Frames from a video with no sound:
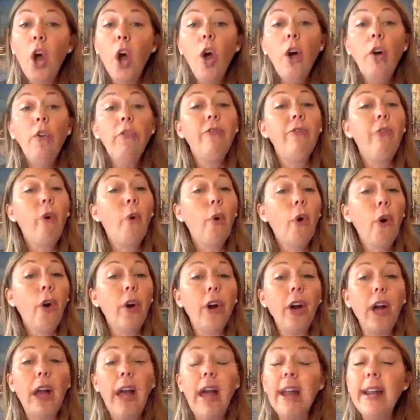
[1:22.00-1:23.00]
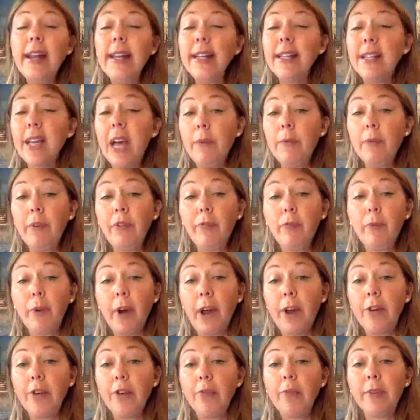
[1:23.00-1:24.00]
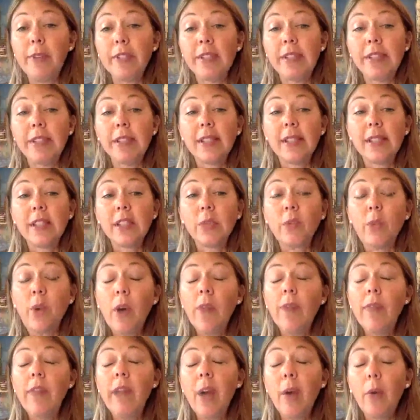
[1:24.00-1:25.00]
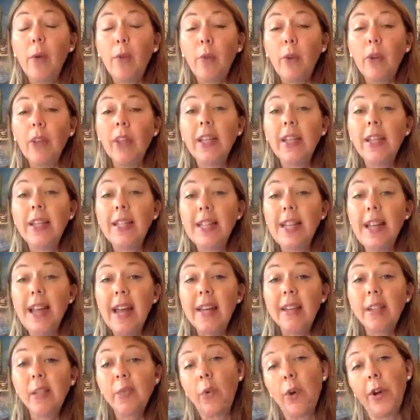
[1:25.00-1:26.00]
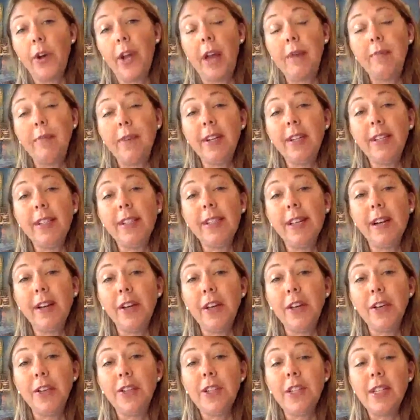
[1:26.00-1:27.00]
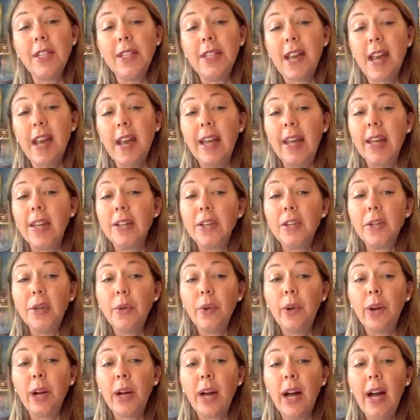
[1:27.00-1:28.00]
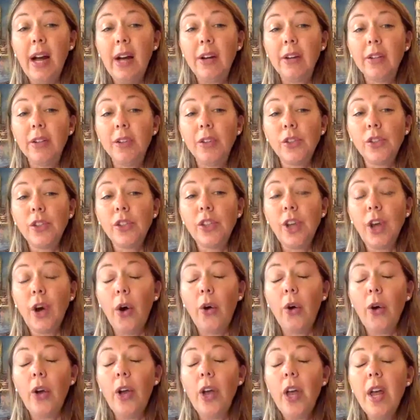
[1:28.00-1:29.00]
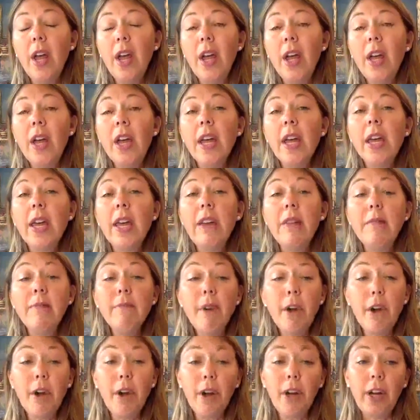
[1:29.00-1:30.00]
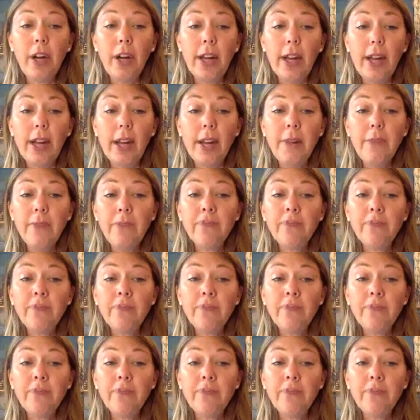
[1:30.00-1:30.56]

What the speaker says: for any type of brand or business is one that really takes what I'm going to tell you today into account. So in marketing,